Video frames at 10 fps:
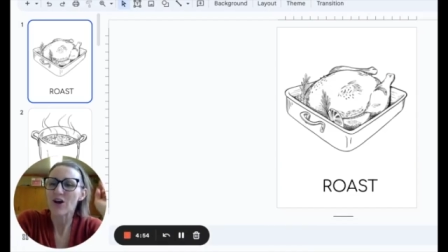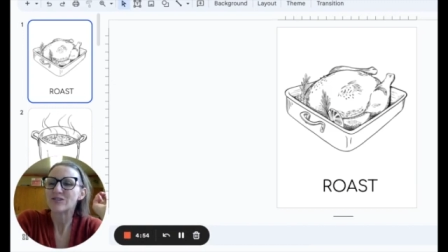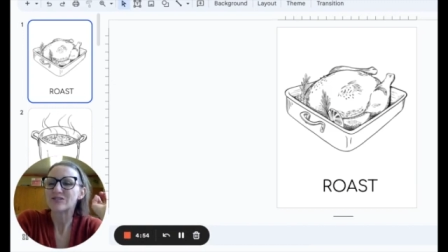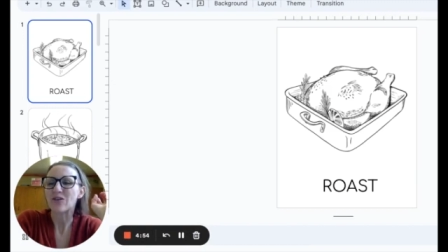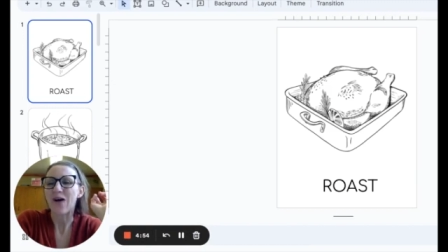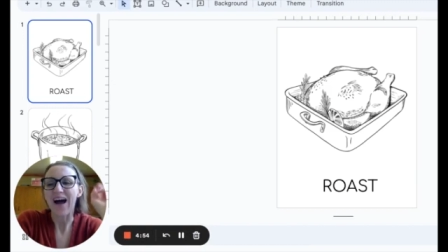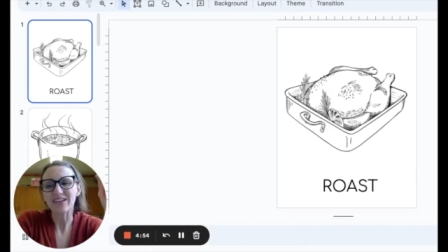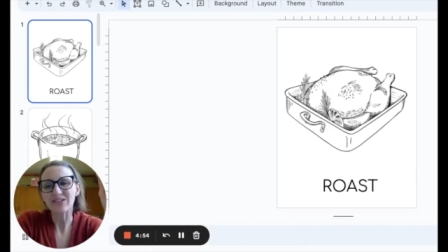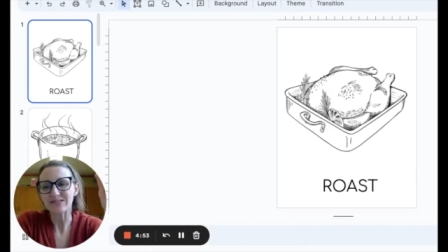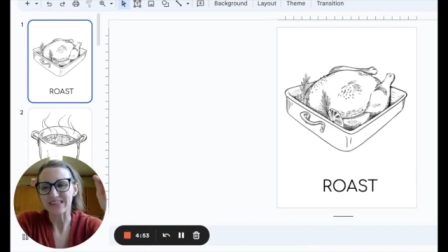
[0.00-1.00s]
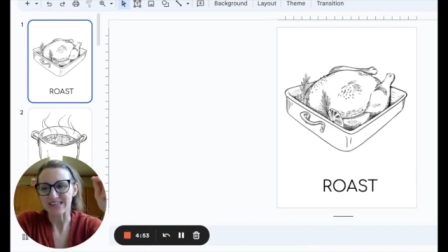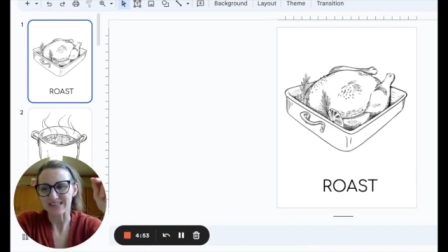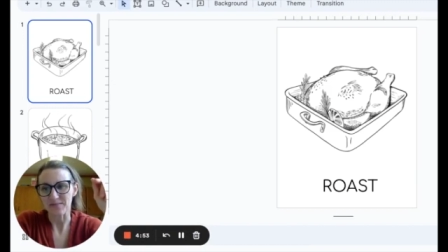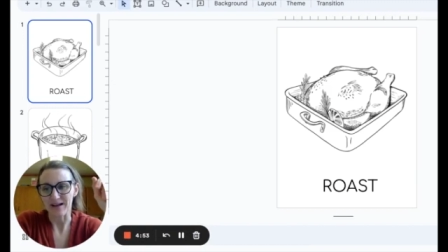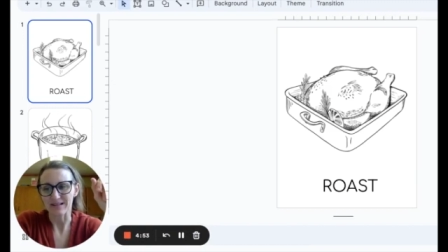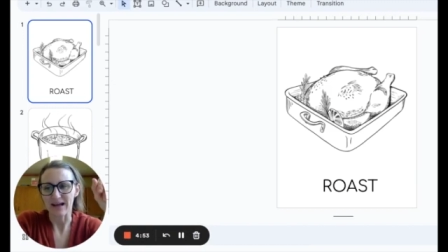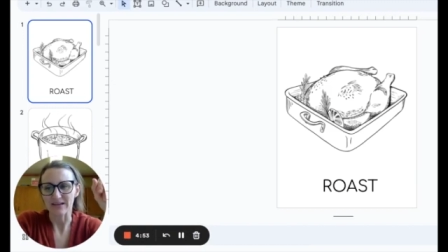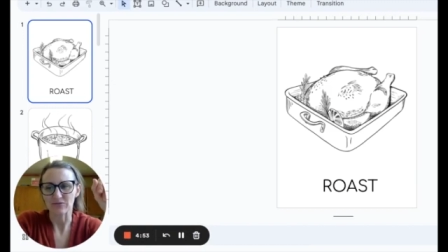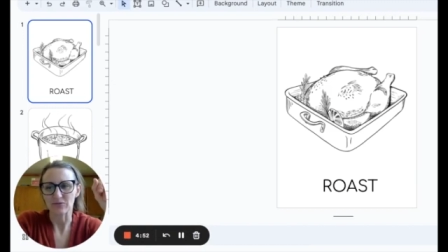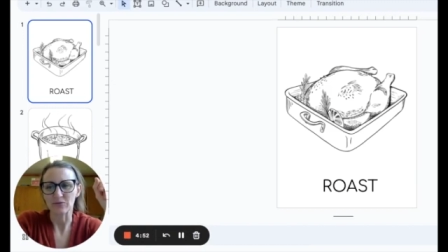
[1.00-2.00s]
So I use these in my
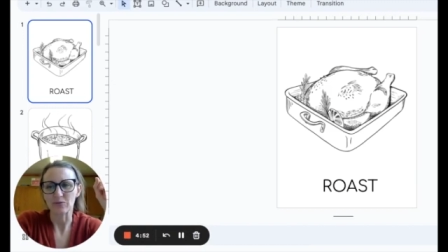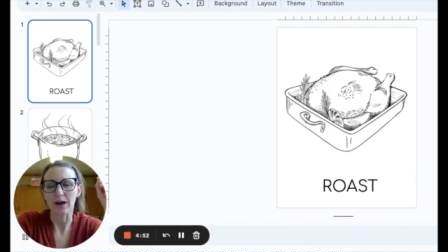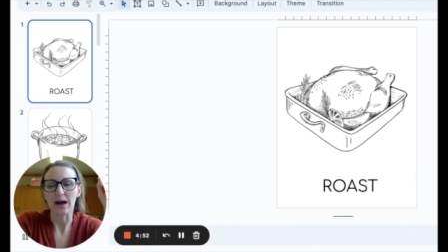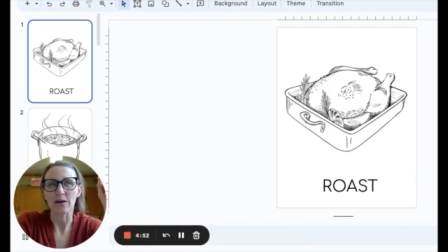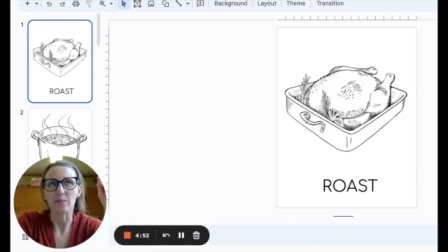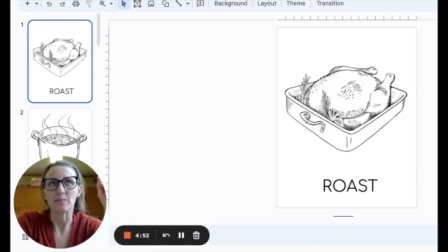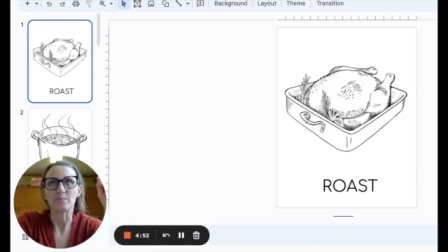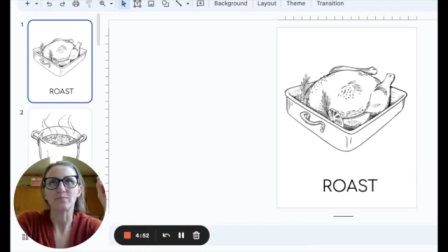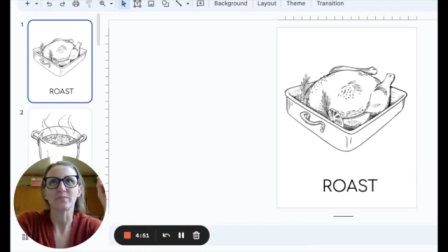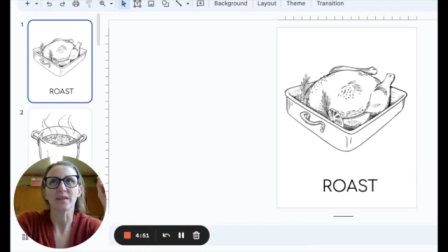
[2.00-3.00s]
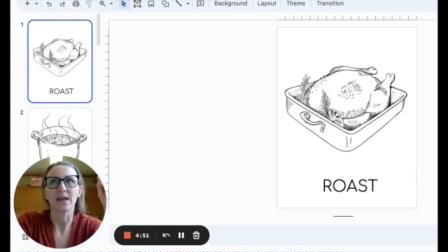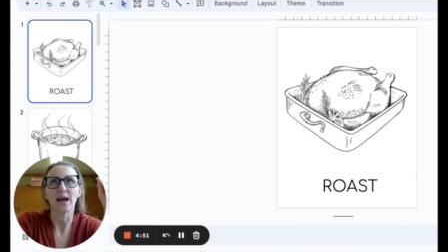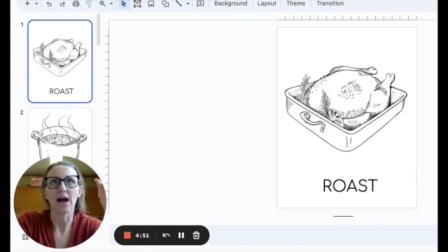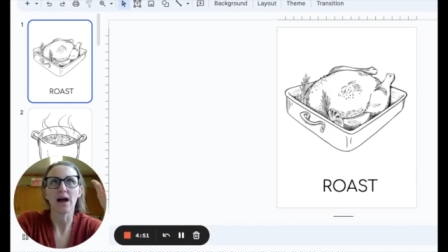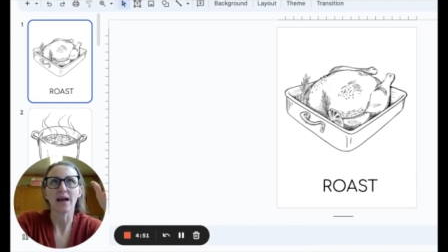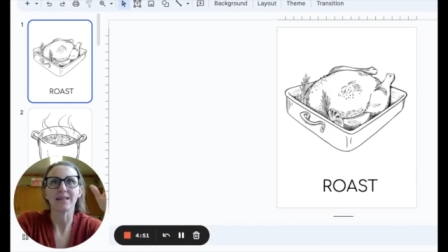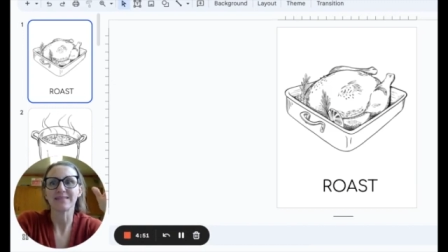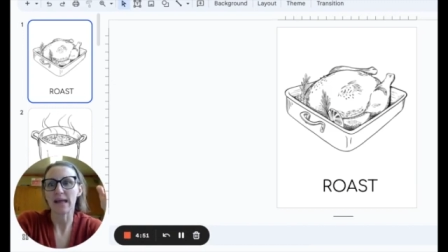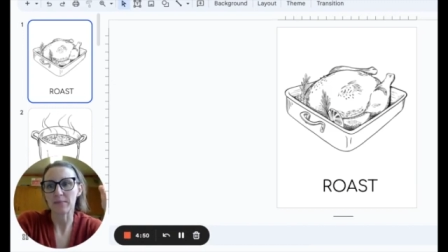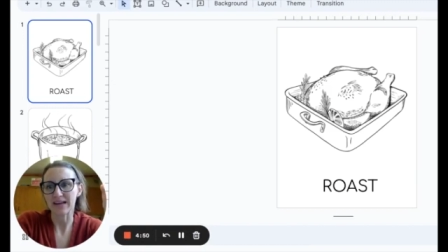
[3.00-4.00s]
classroom. Um, I
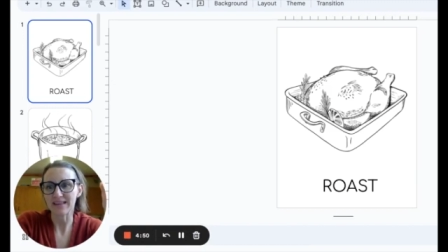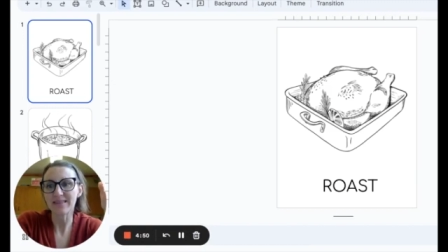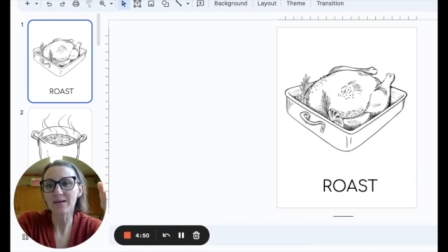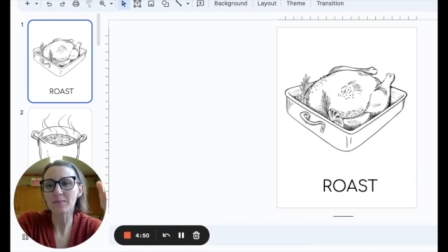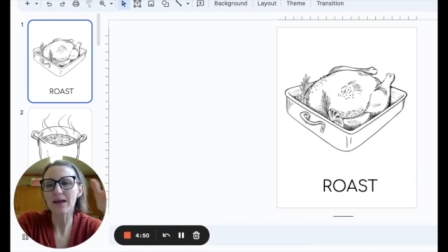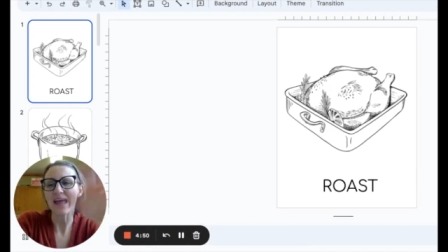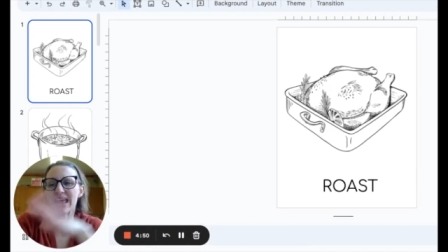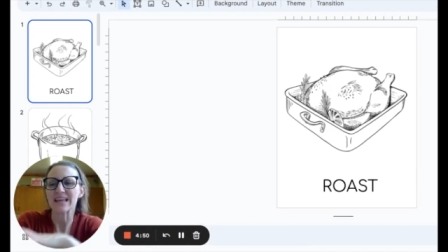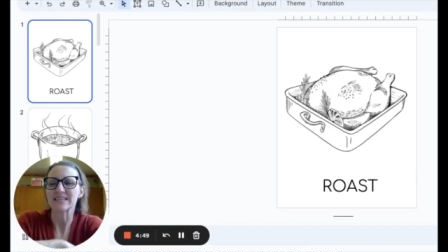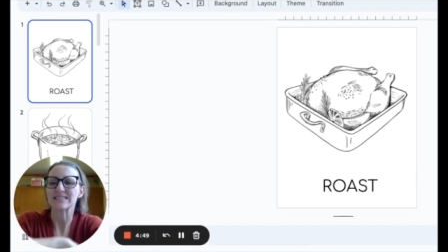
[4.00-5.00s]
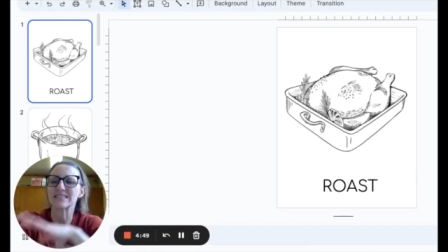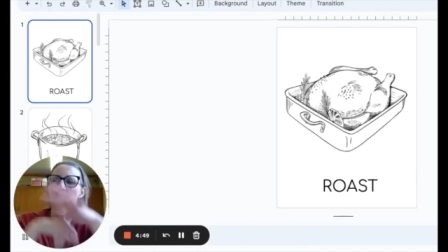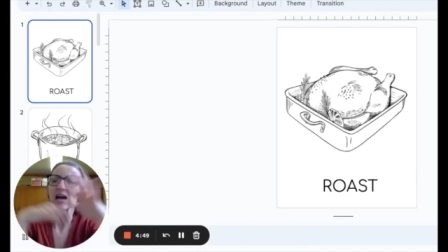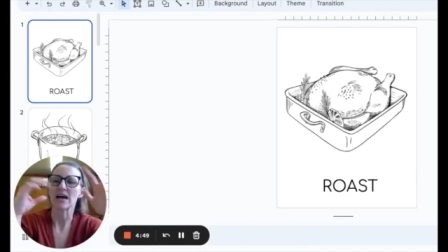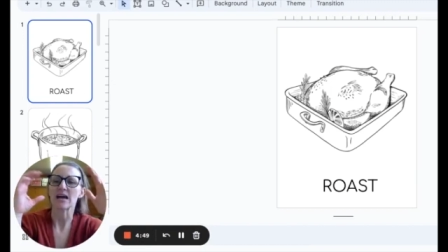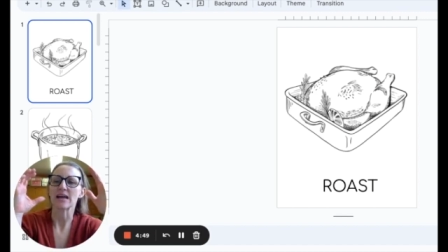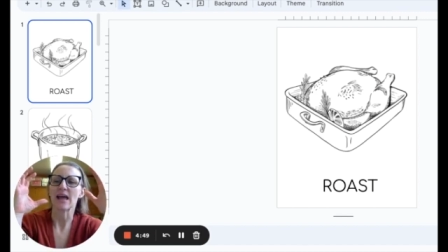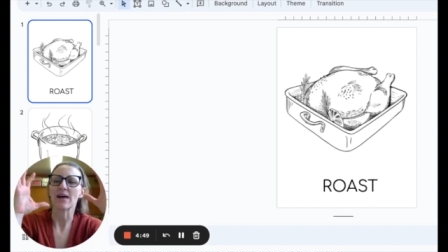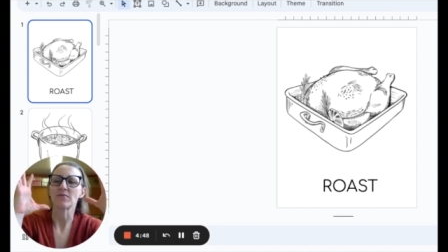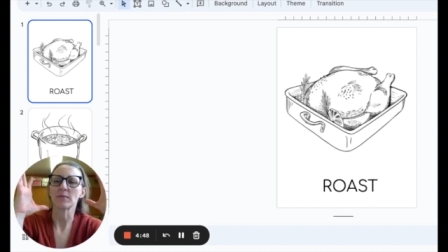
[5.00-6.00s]
laminate them and I
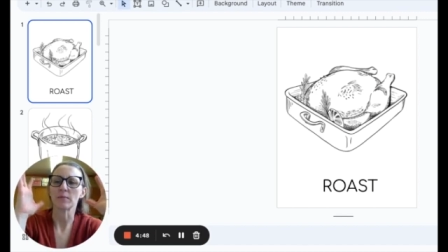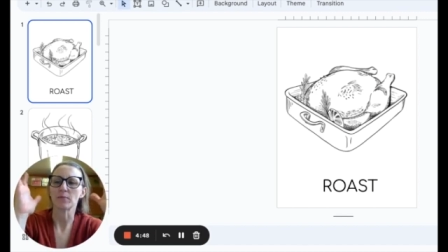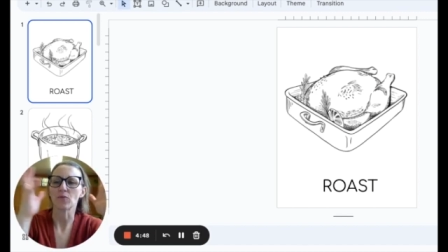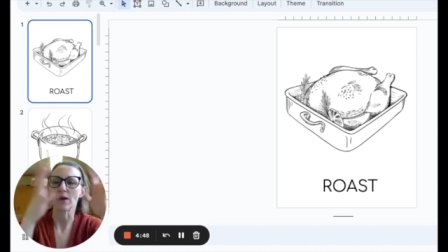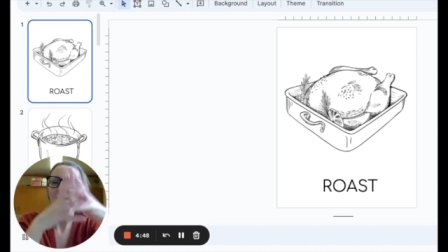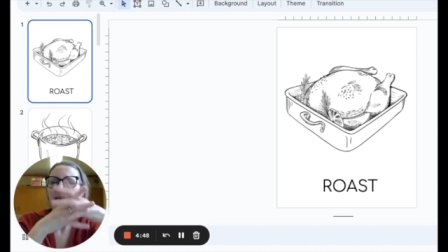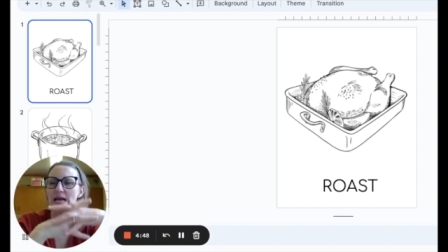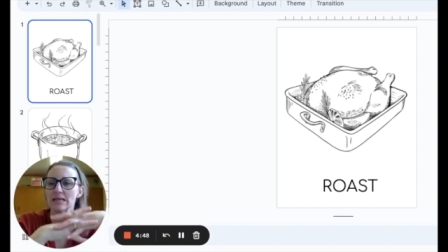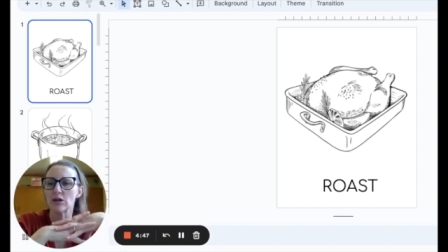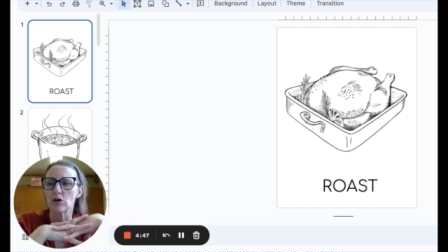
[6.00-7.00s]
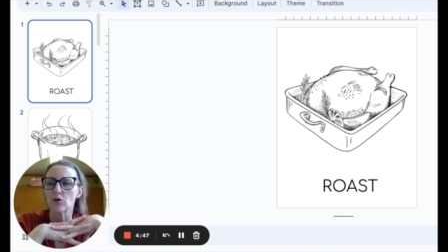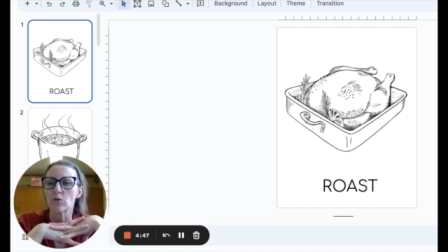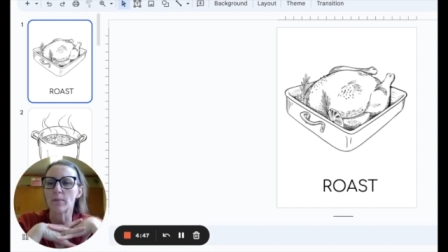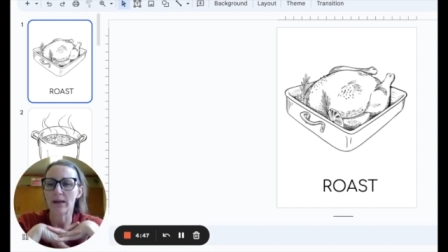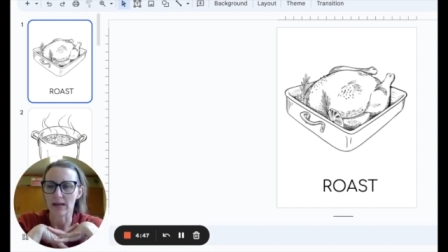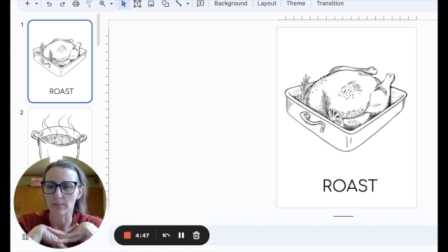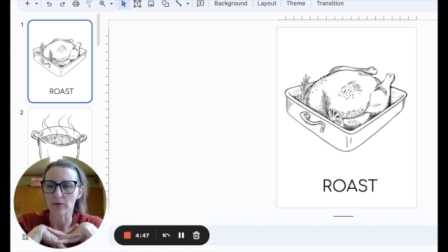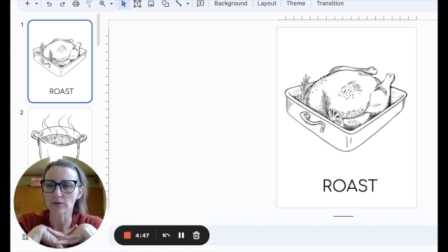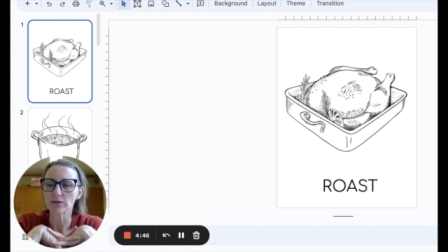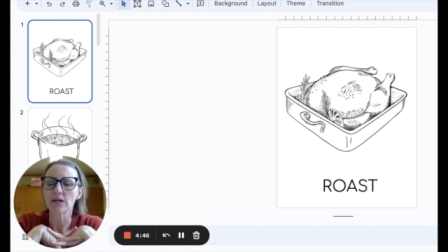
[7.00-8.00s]
have them on a bright yellow
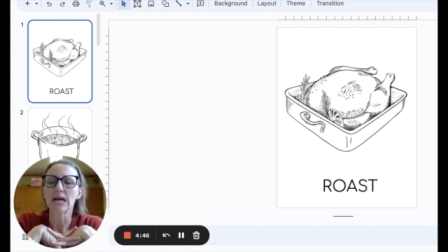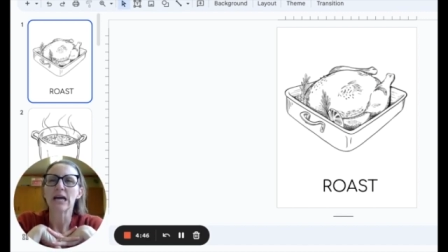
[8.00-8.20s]
paper